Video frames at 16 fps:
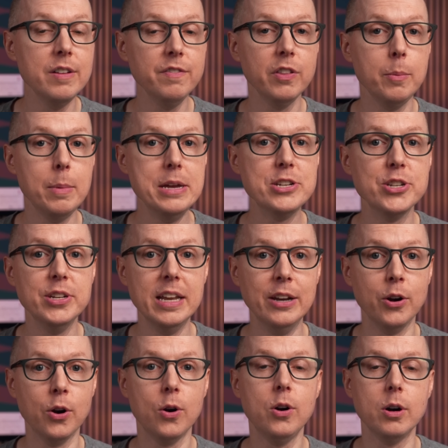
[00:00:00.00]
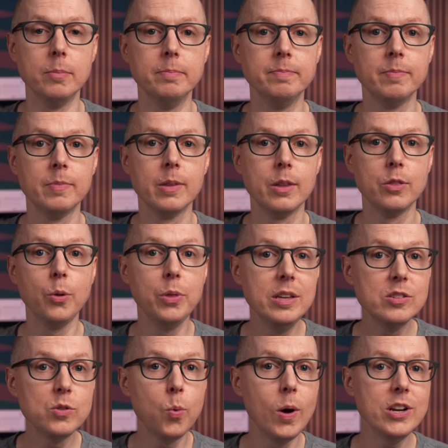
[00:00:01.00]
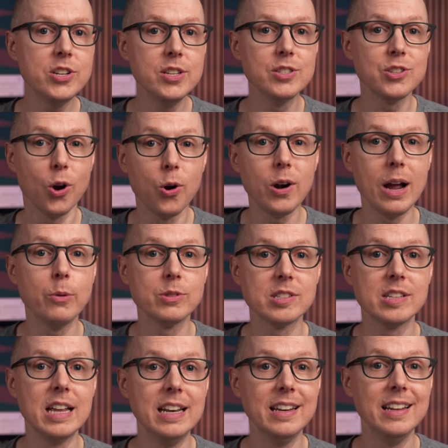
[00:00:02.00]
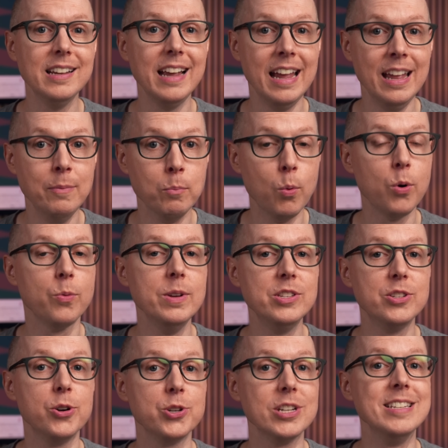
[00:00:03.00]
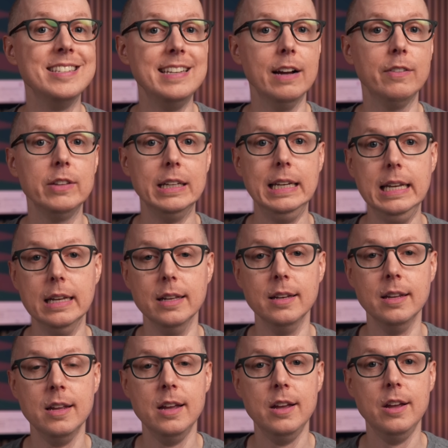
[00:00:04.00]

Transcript: inflammation and harm. Though these questions are outstanding and more research is definitely needed.